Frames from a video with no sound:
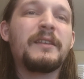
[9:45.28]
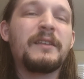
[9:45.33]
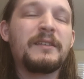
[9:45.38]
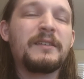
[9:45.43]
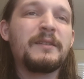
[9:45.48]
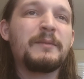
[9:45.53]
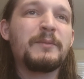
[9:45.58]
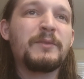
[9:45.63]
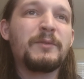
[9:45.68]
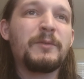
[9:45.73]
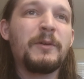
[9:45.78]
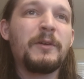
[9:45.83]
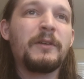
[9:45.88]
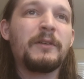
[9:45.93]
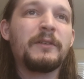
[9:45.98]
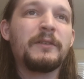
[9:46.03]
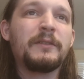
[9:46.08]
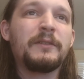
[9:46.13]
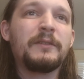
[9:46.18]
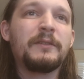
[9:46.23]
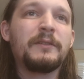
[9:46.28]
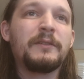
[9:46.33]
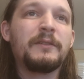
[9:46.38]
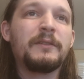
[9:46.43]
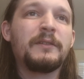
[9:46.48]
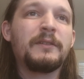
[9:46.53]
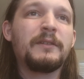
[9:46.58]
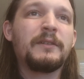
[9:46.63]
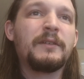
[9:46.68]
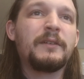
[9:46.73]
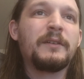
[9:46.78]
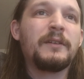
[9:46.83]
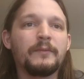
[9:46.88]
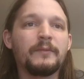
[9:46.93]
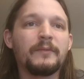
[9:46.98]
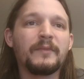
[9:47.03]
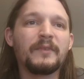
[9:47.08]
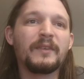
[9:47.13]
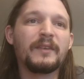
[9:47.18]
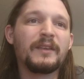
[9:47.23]
seems wrong.
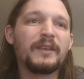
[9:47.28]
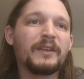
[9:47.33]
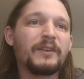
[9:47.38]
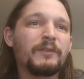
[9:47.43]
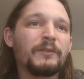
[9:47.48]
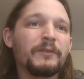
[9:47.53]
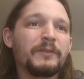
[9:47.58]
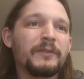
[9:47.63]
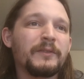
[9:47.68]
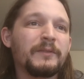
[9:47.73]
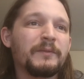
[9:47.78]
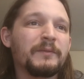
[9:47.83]
I don't...